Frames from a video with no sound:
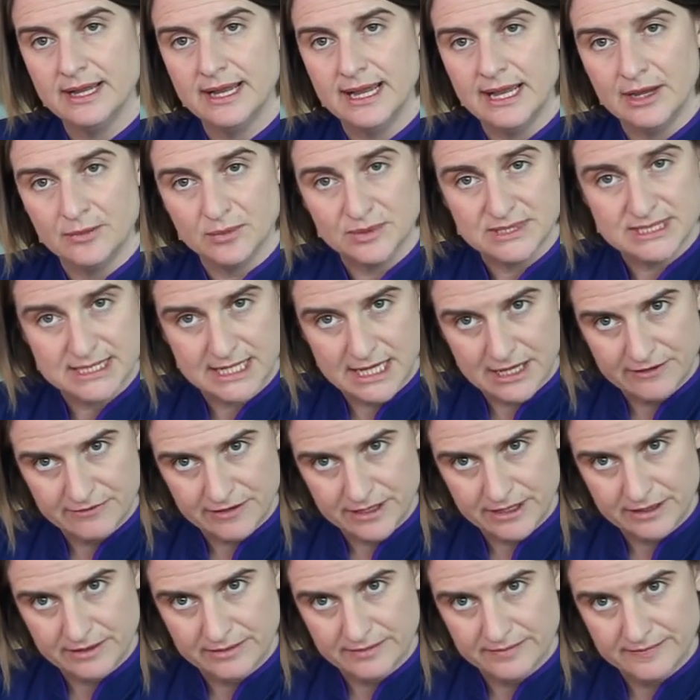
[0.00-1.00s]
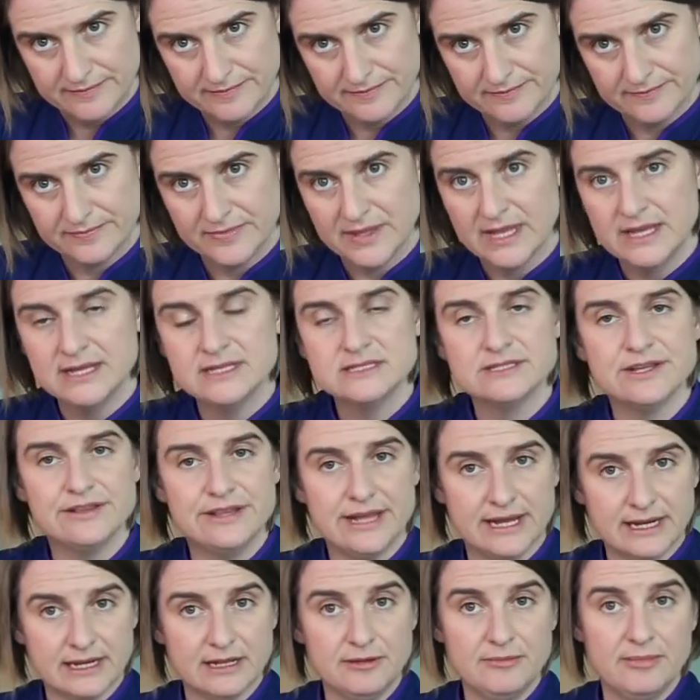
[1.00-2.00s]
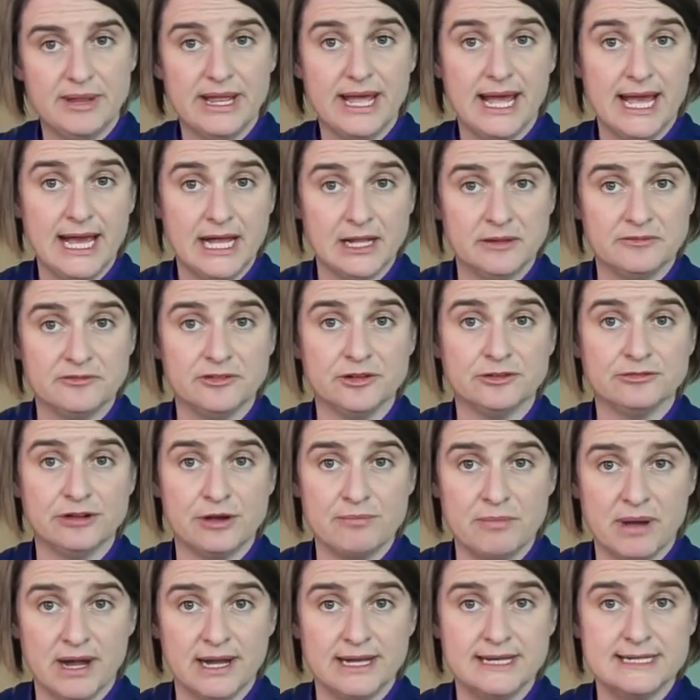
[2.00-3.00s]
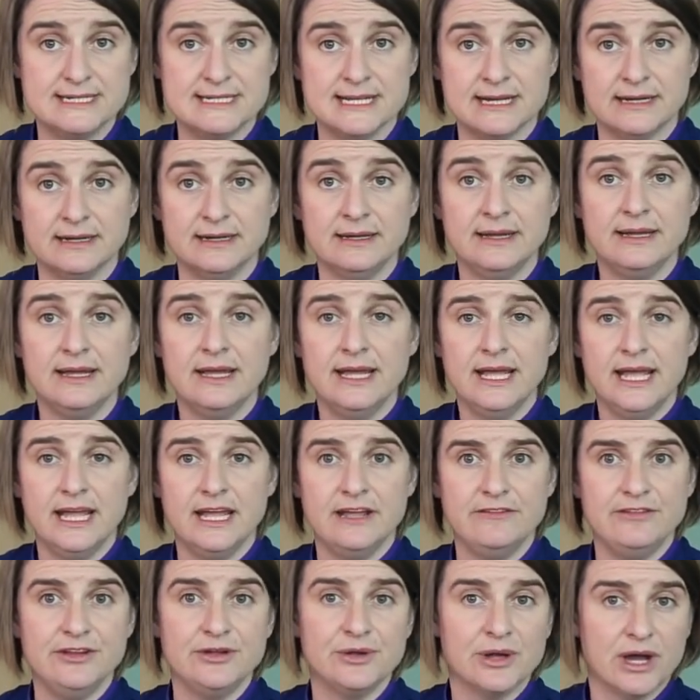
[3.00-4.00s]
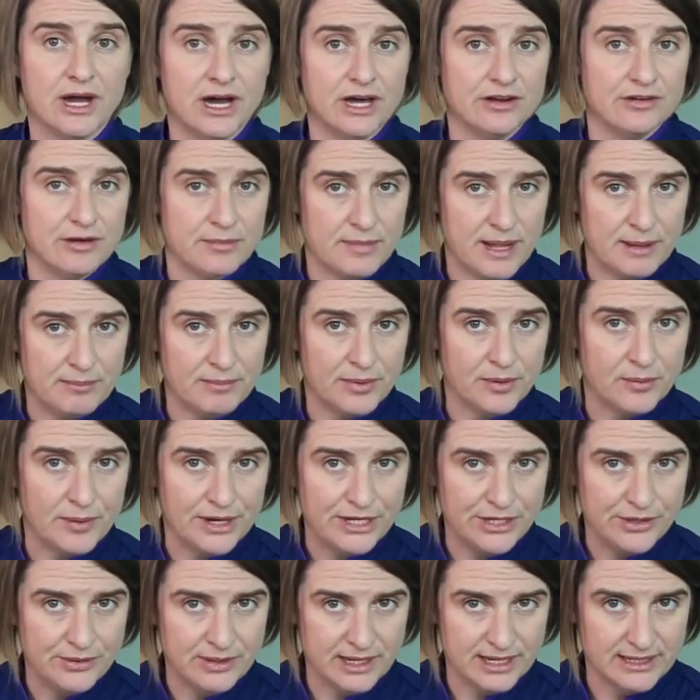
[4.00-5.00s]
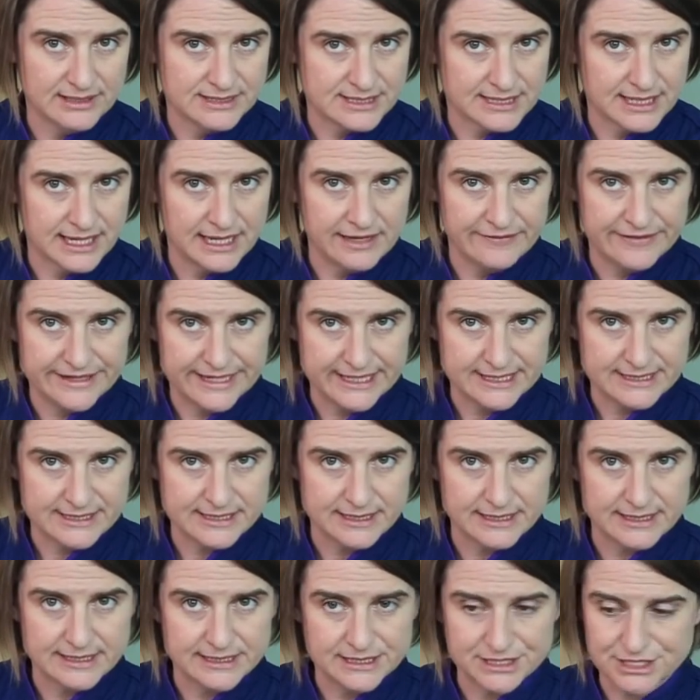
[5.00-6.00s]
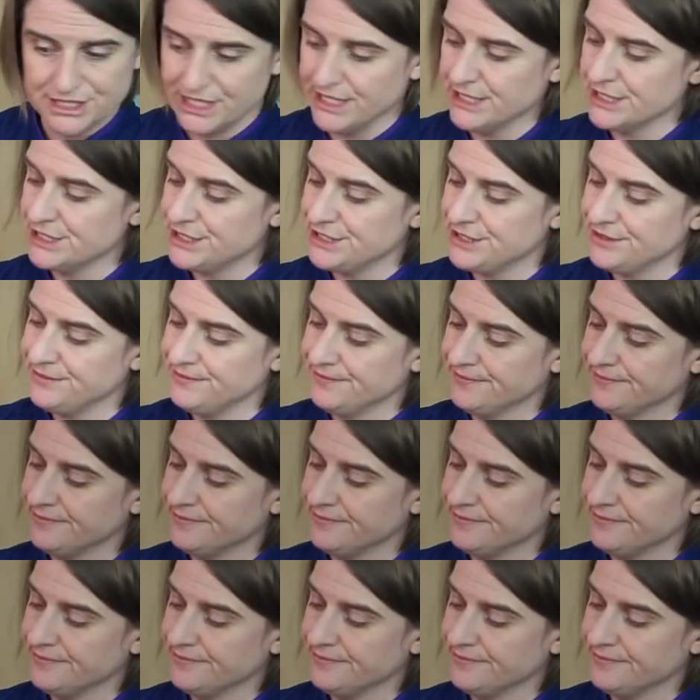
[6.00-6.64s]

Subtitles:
it was given. So that can be a helpful reminder if you can't remember when you last gave an insulin injection.